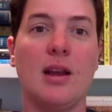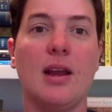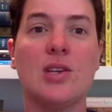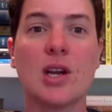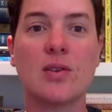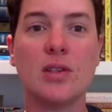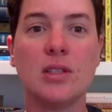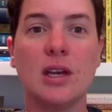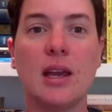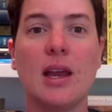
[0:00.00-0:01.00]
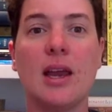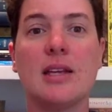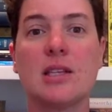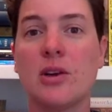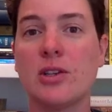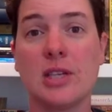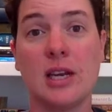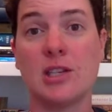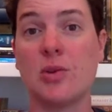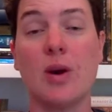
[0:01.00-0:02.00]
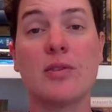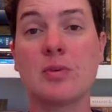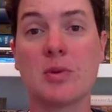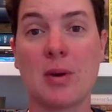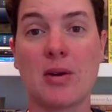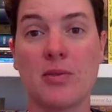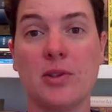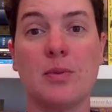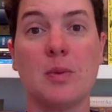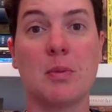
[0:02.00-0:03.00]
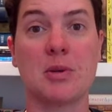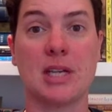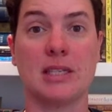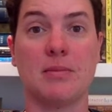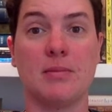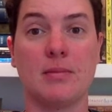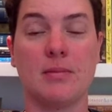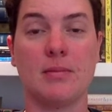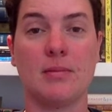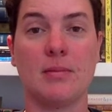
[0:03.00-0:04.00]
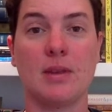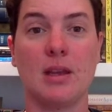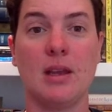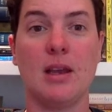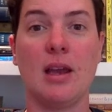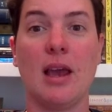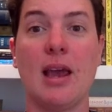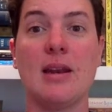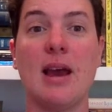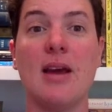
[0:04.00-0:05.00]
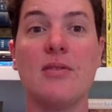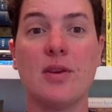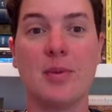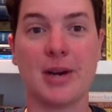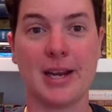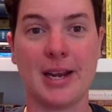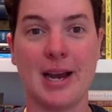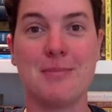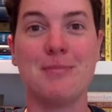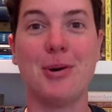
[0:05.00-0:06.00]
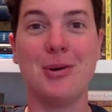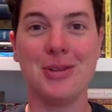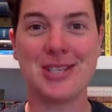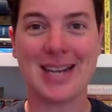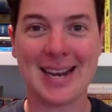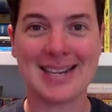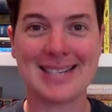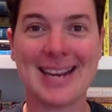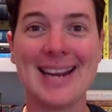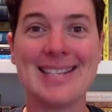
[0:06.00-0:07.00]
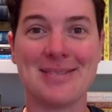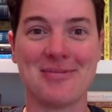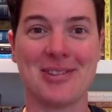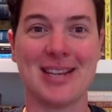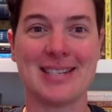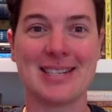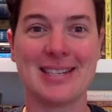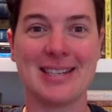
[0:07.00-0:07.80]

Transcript: In general, his loyalty is to whoever's most powerful and will protect him. And everybody on both sides hates him for this.